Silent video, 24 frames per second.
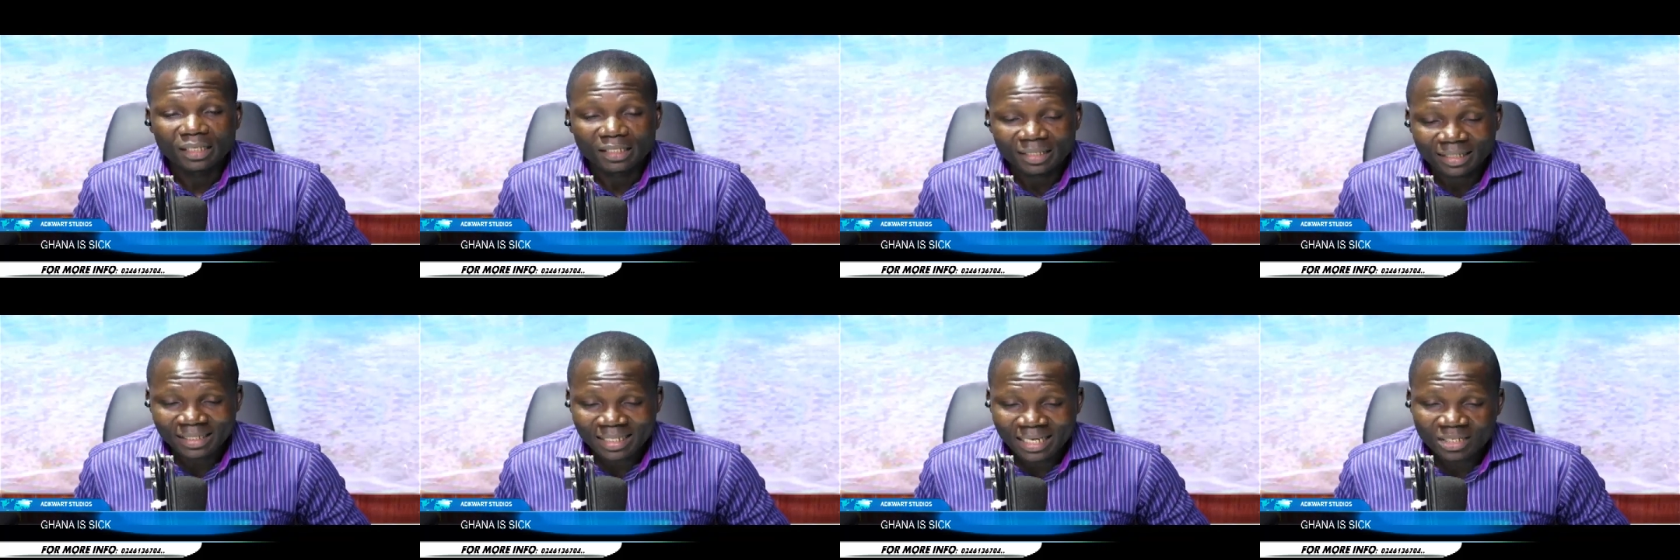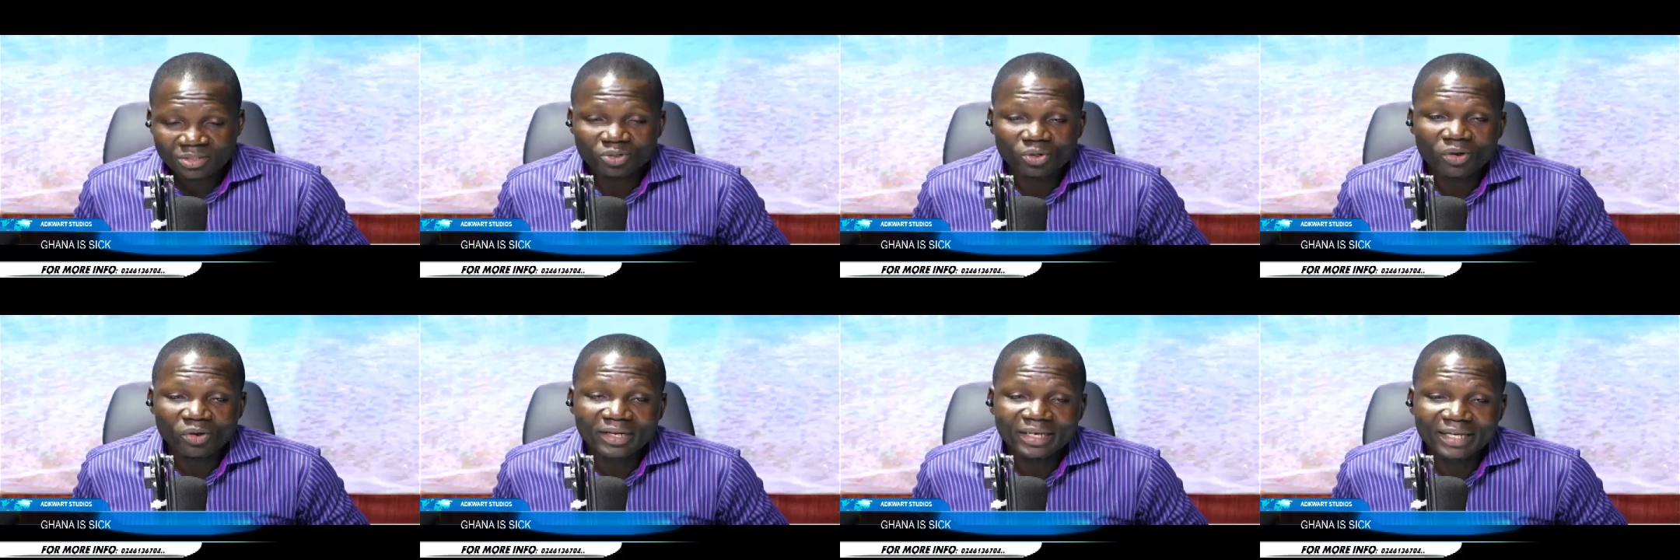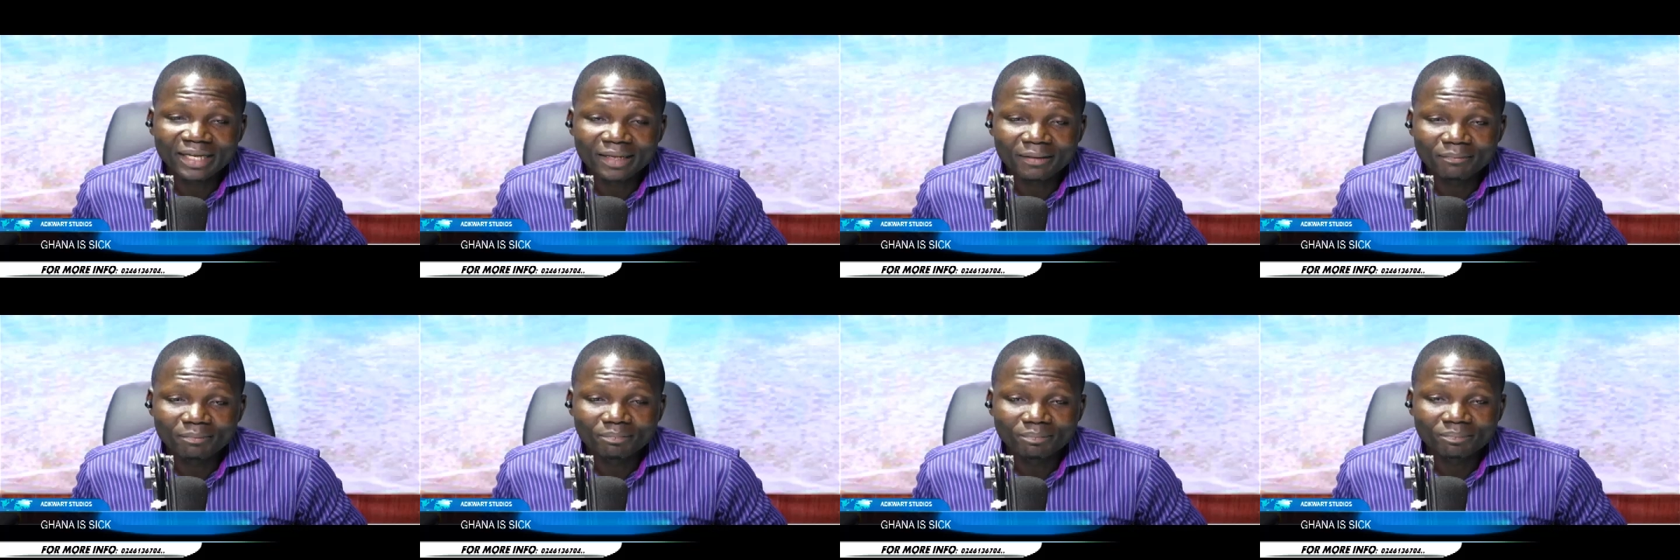na saw
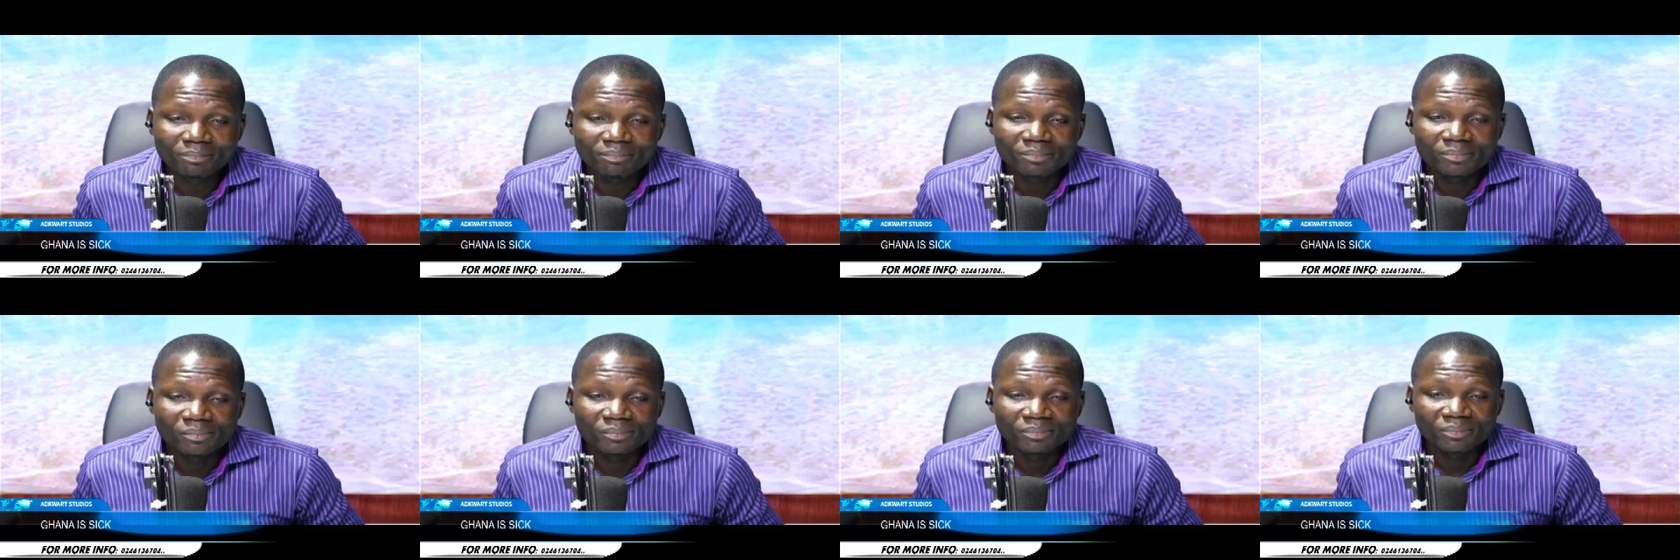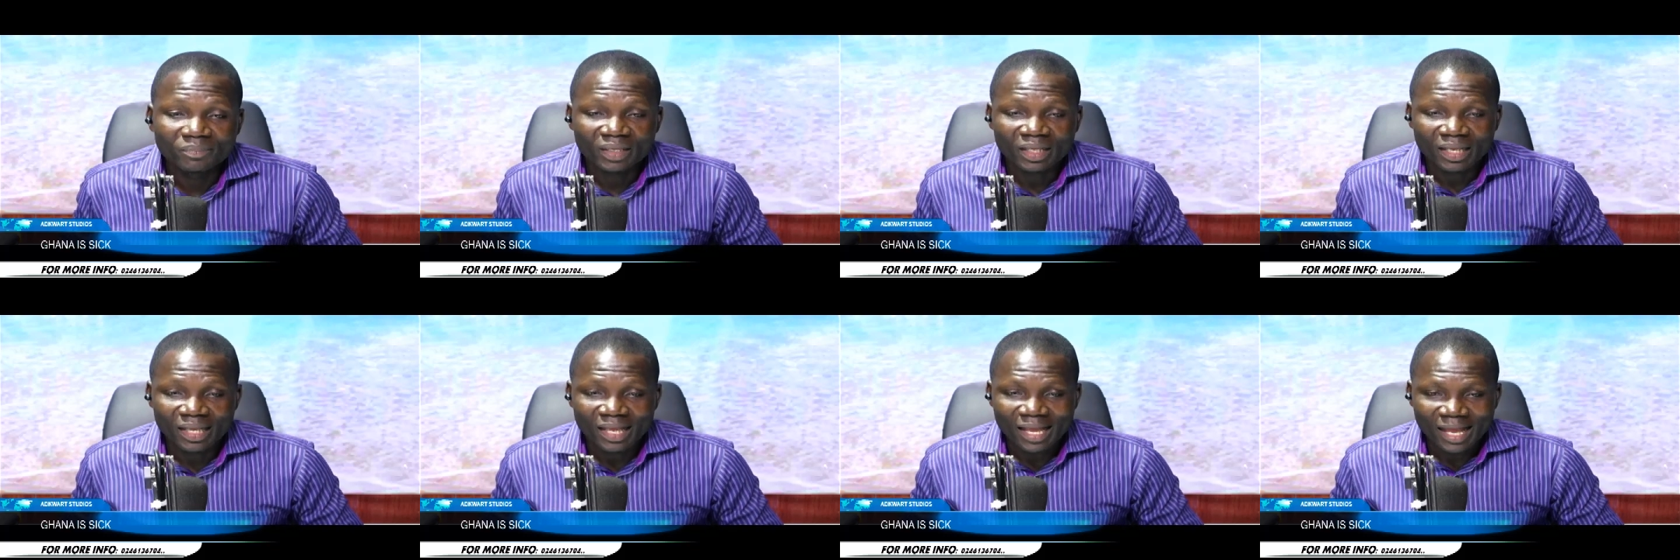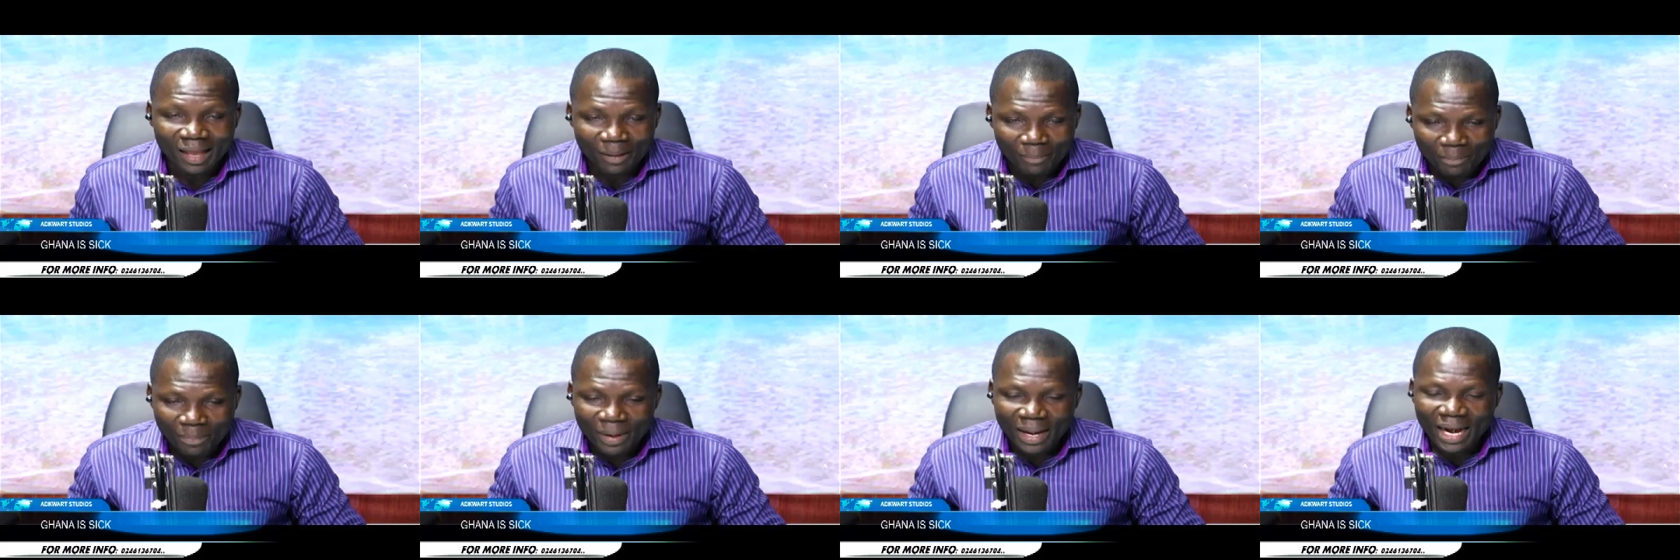them
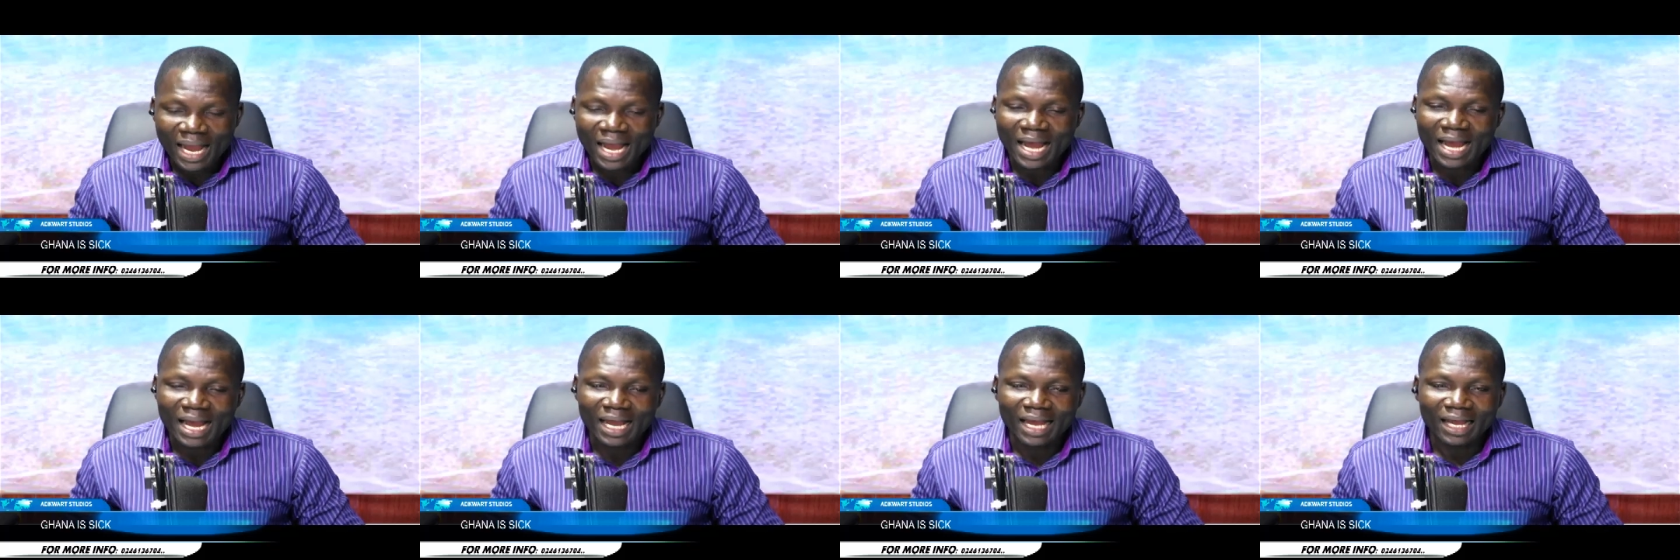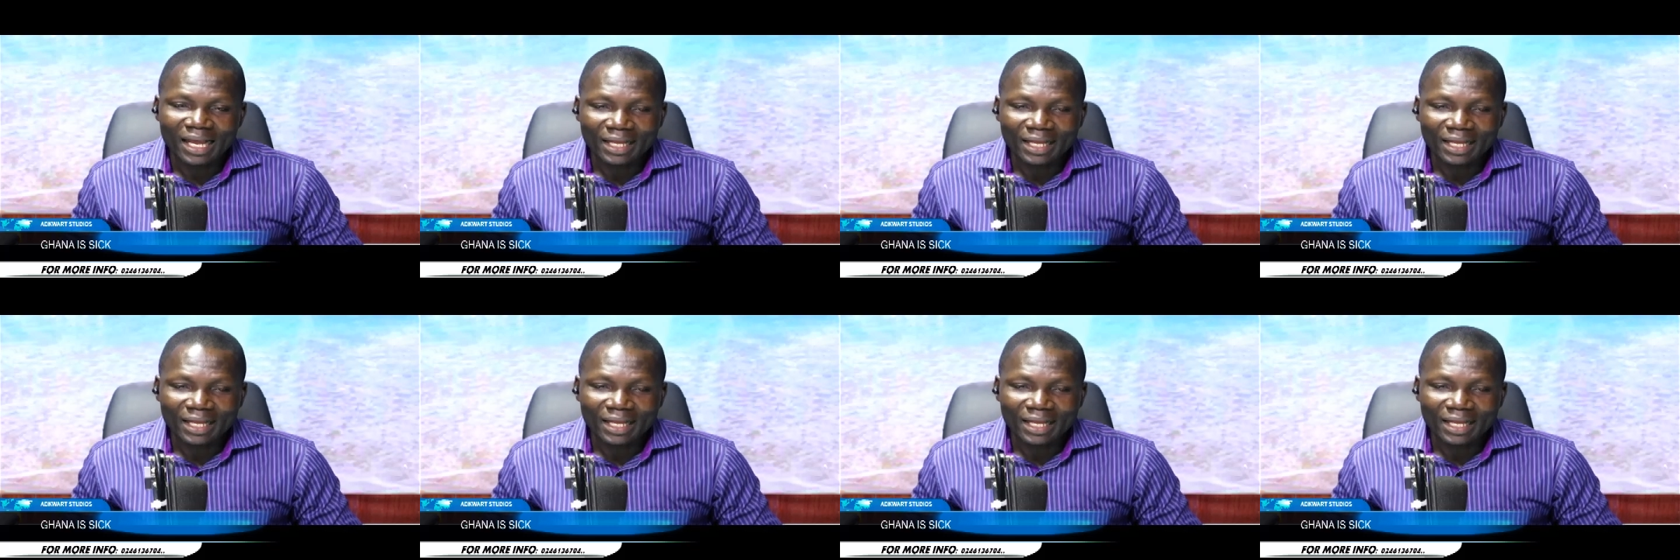bra